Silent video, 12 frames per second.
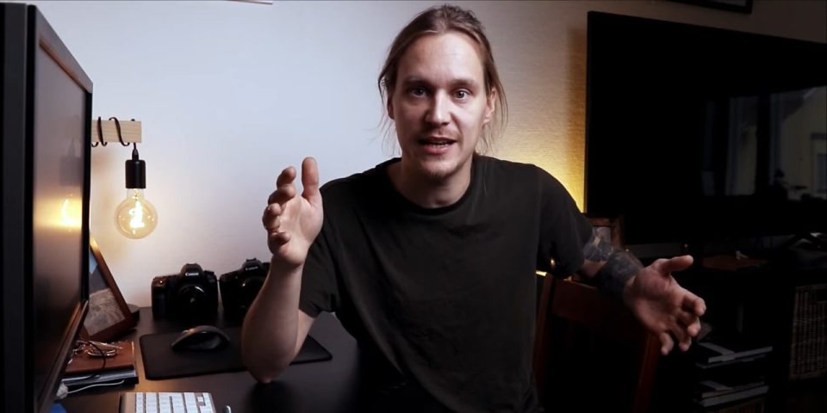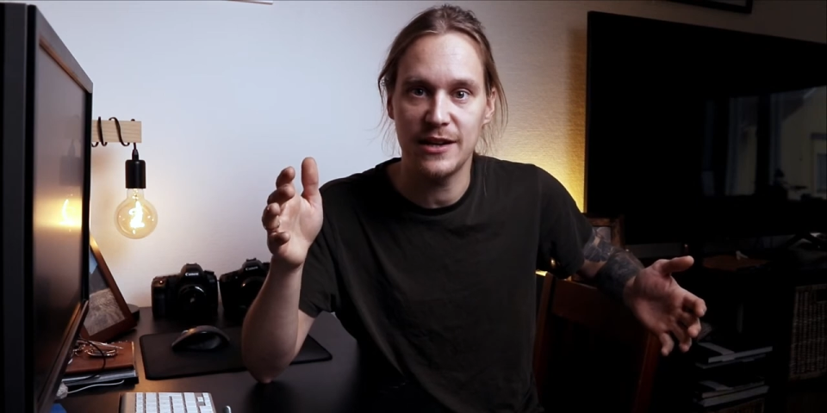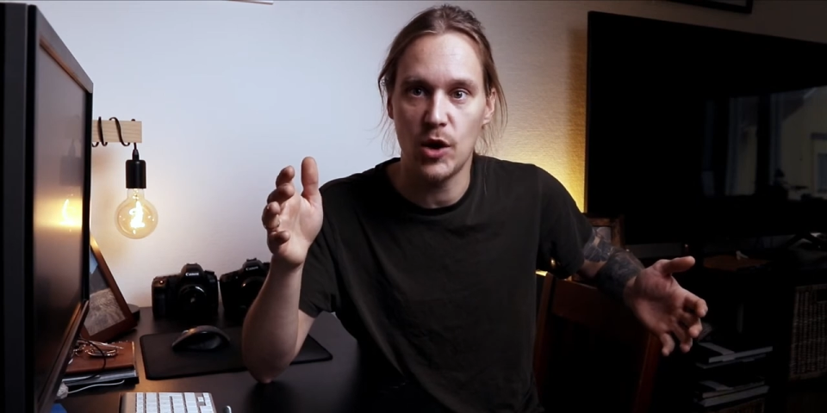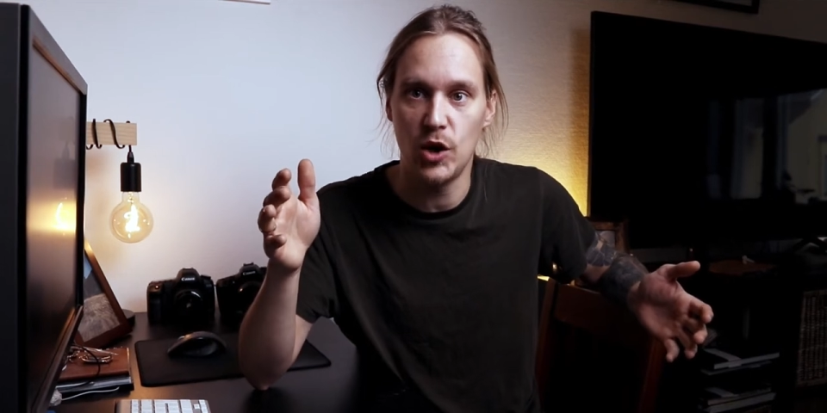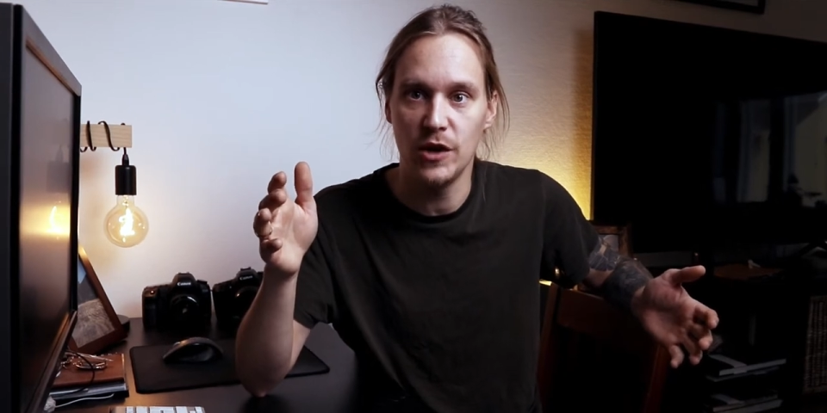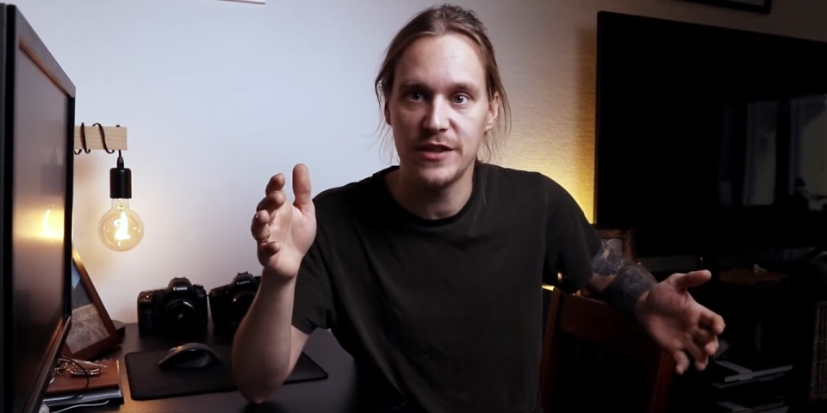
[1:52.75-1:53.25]
it
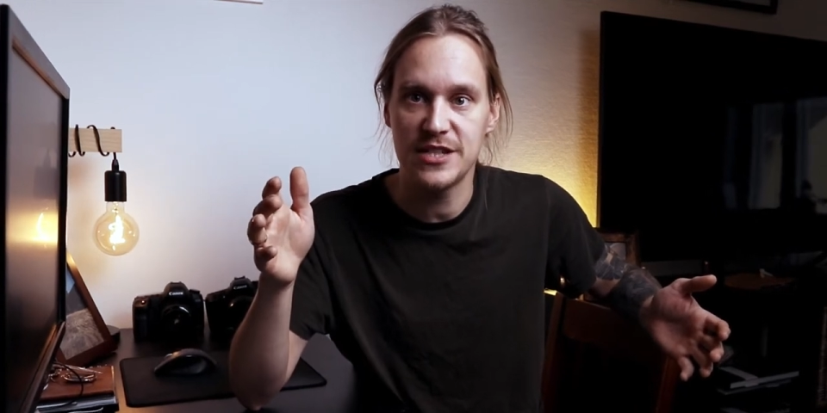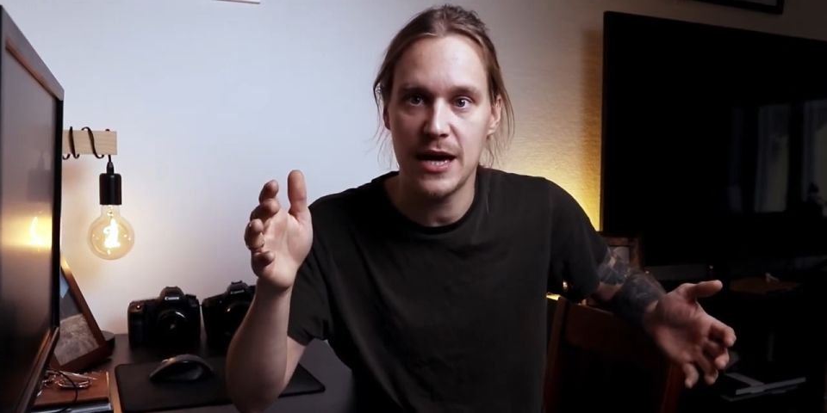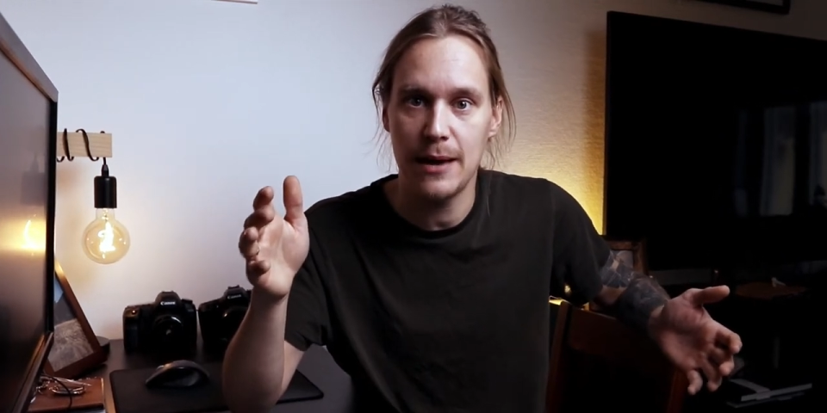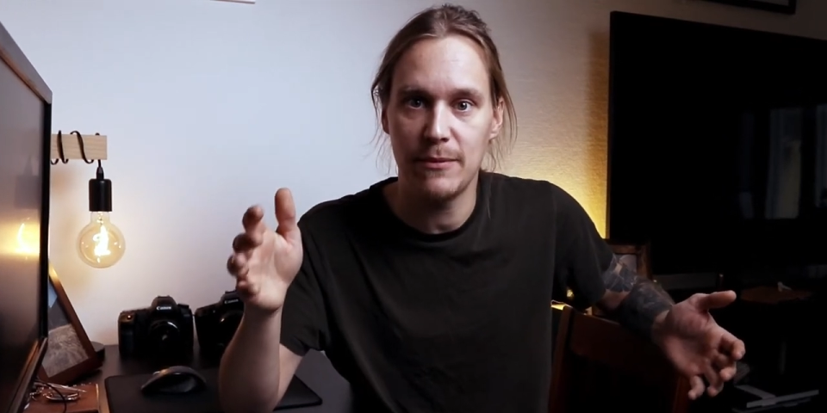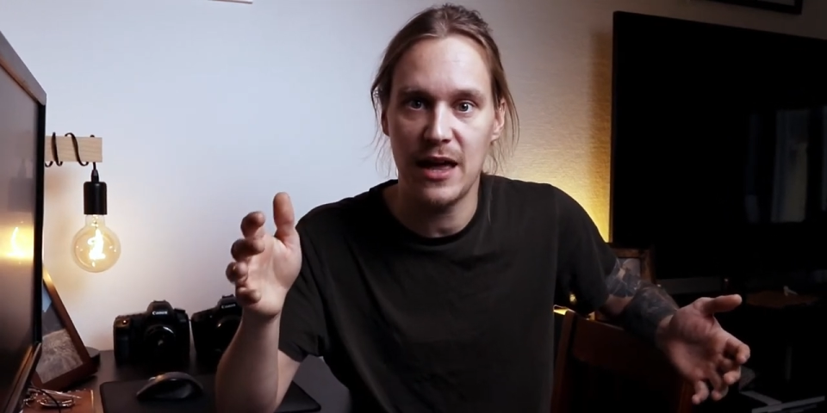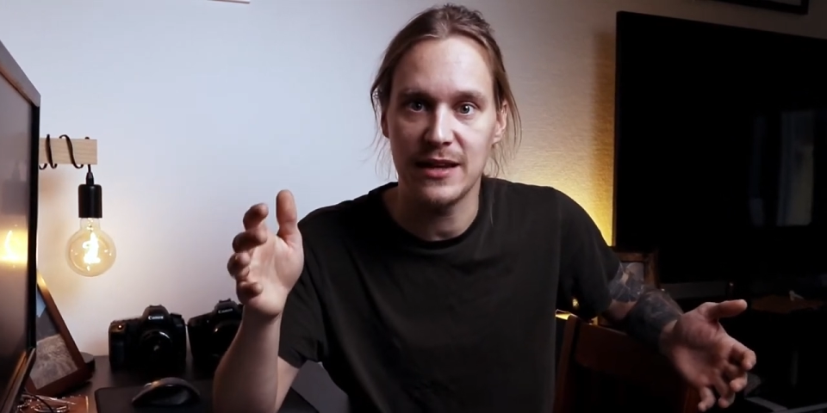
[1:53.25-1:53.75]
all the
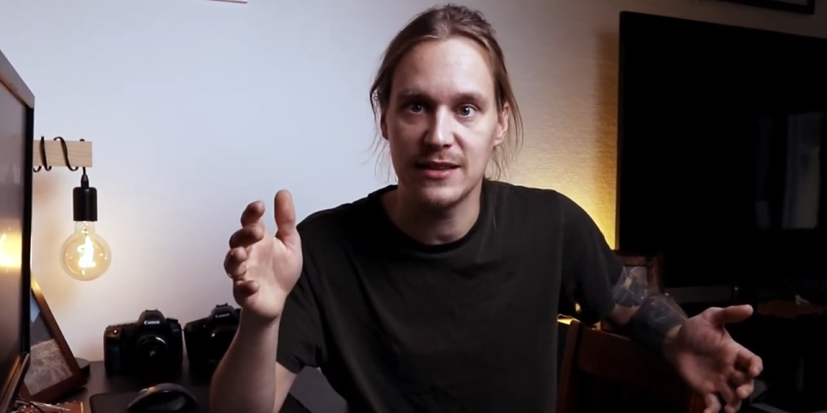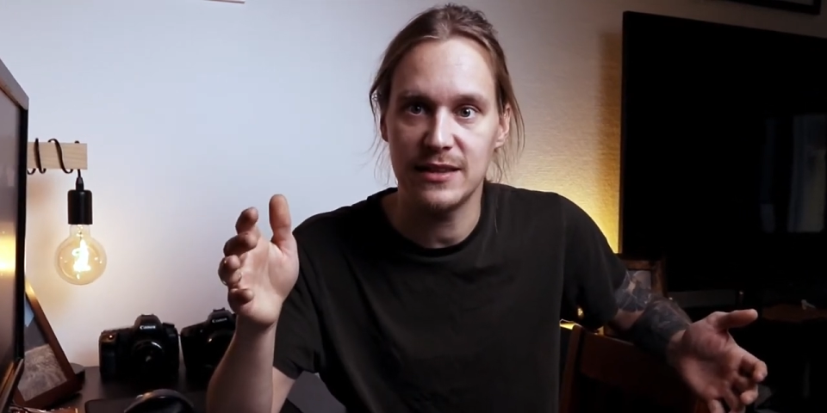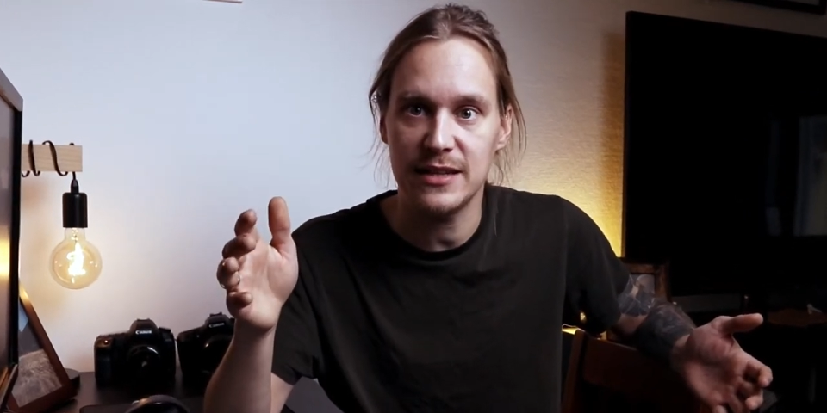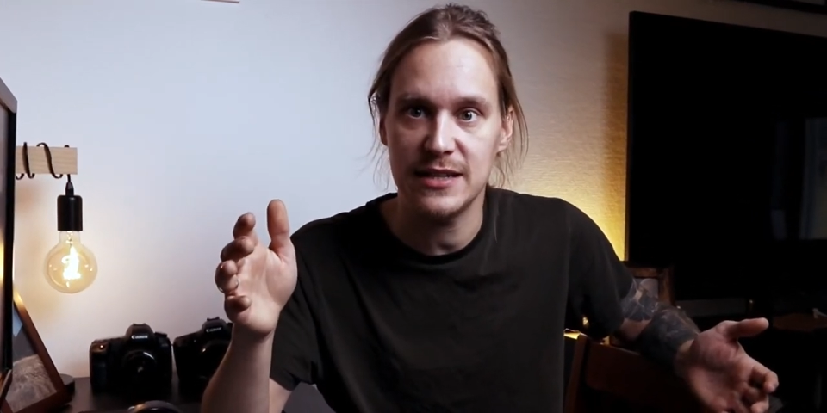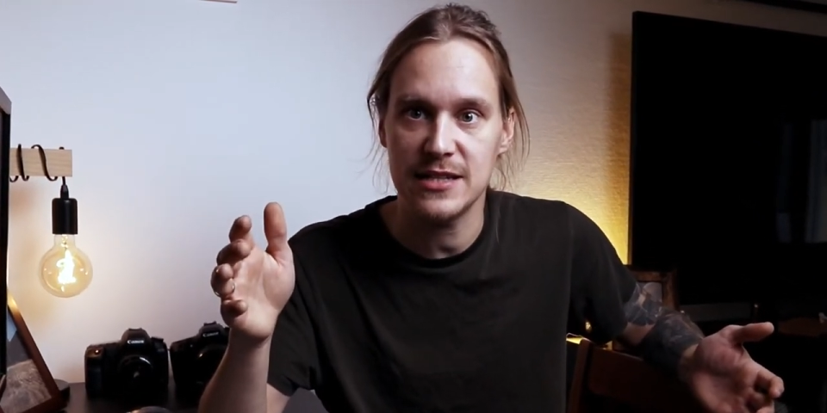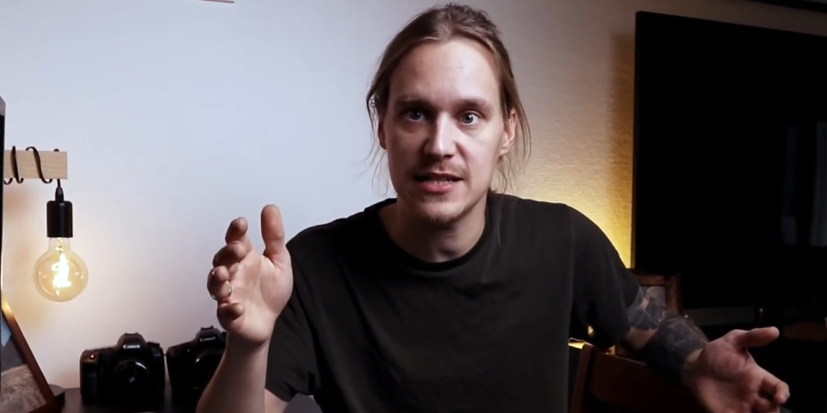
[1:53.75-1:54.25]
time like
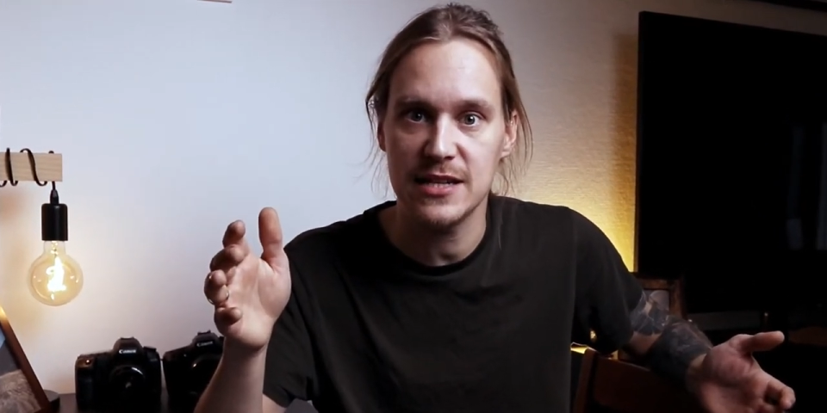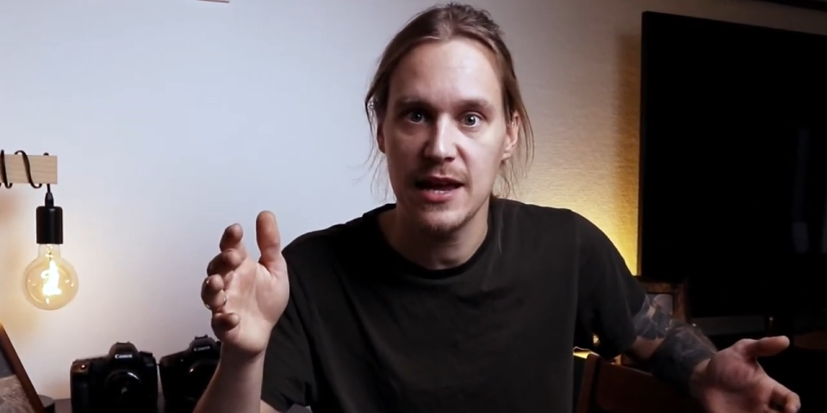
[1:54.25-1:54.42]
this,